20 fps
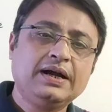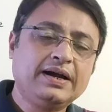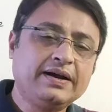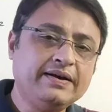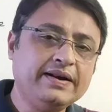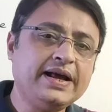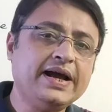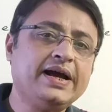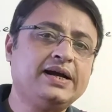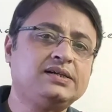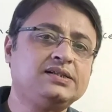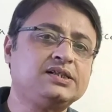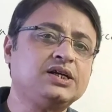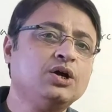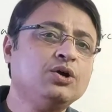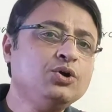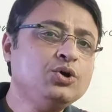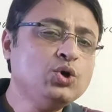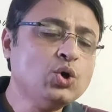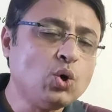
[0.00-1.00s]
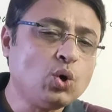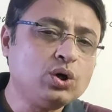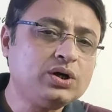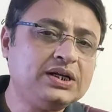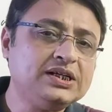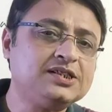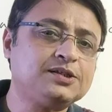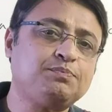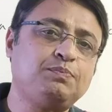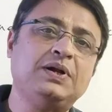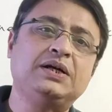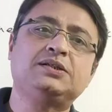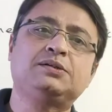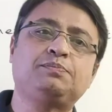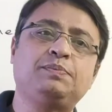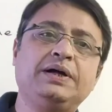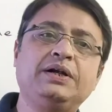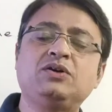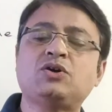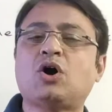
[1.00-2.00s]
creates no
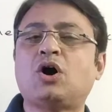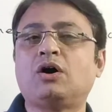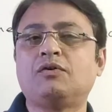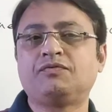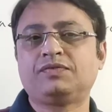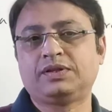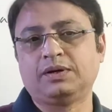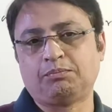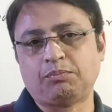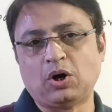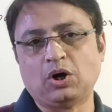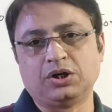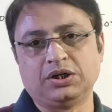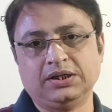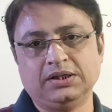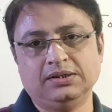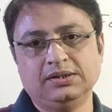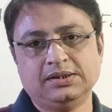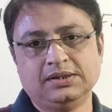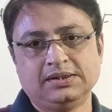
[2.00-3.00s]
displacement of the body,